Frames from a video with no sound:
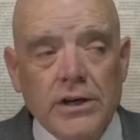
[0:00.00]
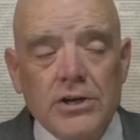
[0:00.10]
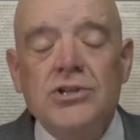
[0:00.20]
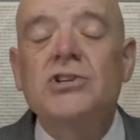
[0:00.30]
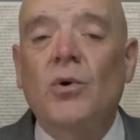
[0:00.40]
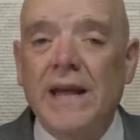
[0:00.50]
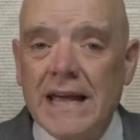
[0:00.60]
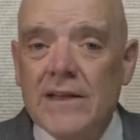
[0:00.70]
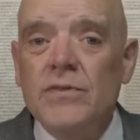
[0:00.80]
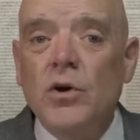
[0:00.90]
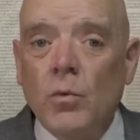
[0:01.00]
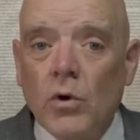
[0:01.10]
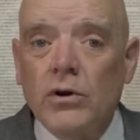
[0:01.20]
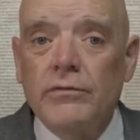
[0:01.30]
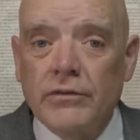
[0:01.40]
So in the
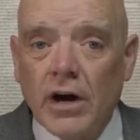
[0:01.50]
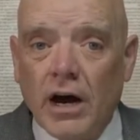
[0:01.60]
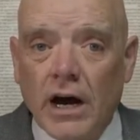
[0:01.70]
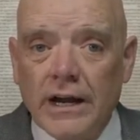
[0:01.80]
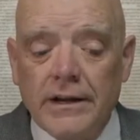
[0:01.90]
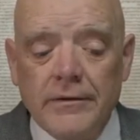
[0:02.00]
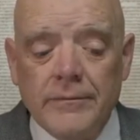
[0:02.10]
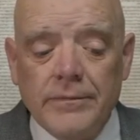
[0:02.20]
word of God,